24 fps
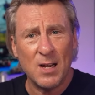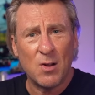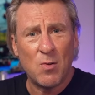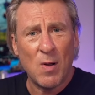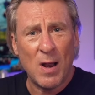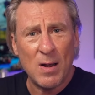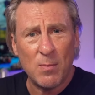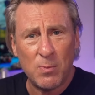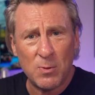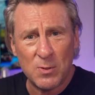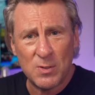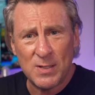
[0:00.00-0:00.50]
It's an
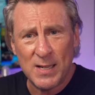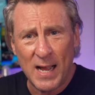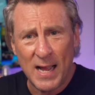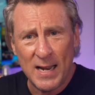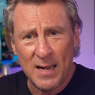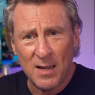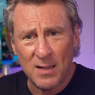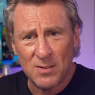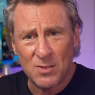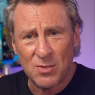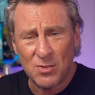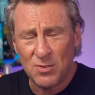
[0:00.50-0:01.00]
incredible
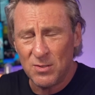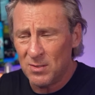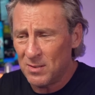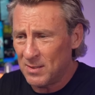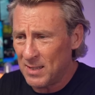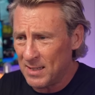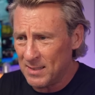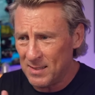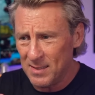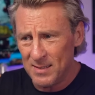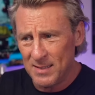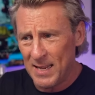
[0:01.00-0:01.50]
side hustle.
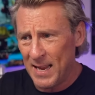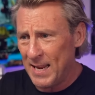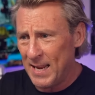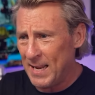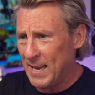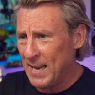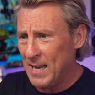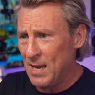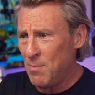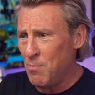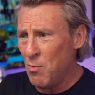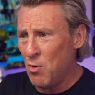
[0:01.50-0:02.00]
Doesn't
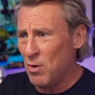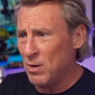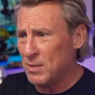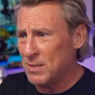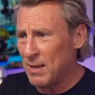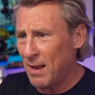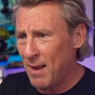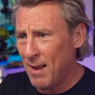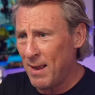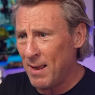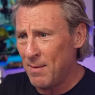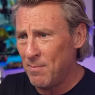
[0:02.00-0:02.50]
take any more
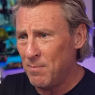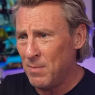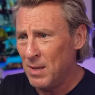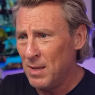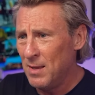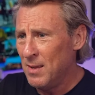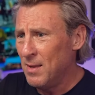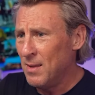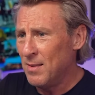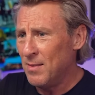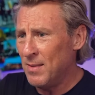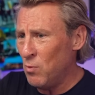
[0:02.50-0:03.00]
time
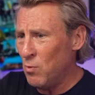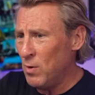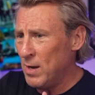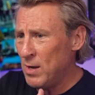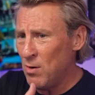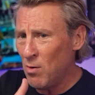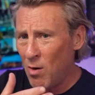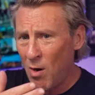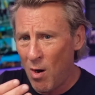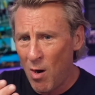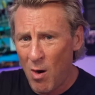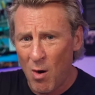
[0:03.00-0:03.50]
than when
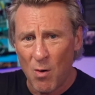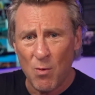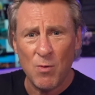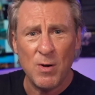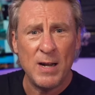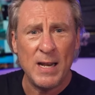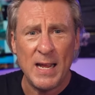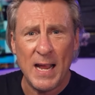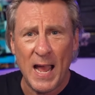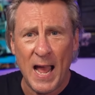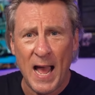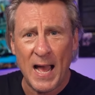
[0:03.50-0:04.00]
you're
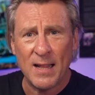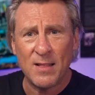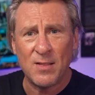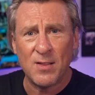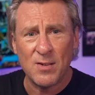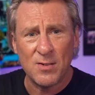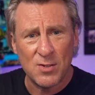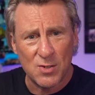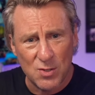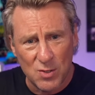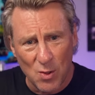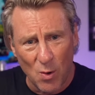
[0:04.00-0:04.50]
already at
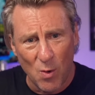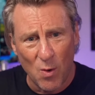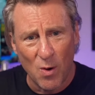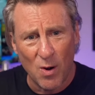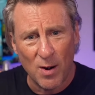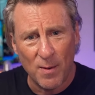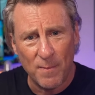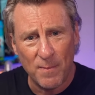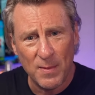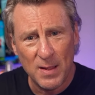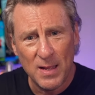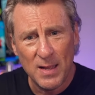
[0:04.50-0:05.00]
the
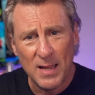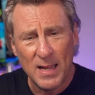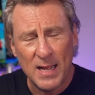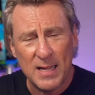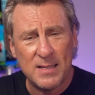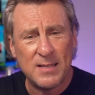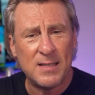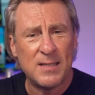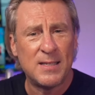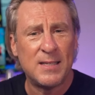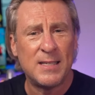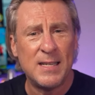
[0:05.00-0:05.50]
store.
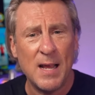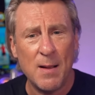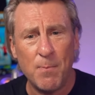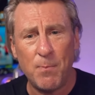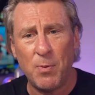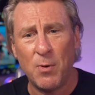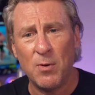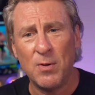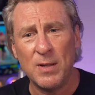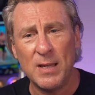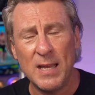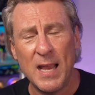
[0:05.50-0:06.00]
It's
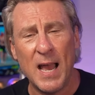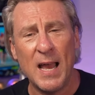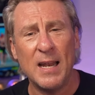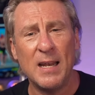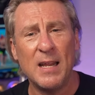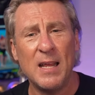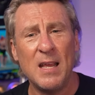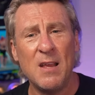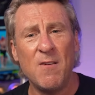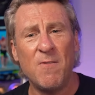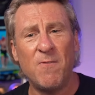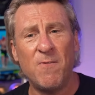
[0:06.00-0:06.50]
simple
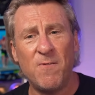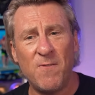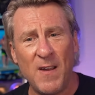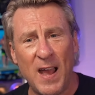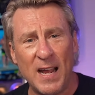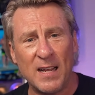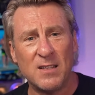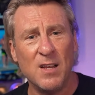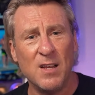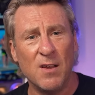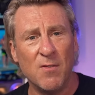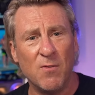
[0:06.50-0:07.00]
yet
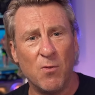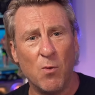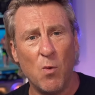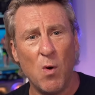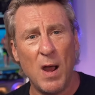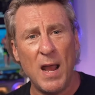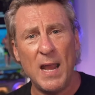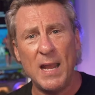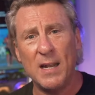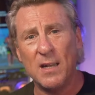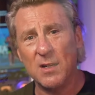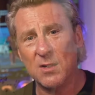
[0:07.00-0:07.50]
effective
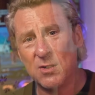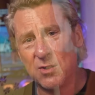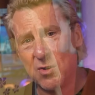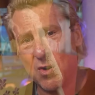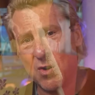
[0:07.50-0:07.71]
way to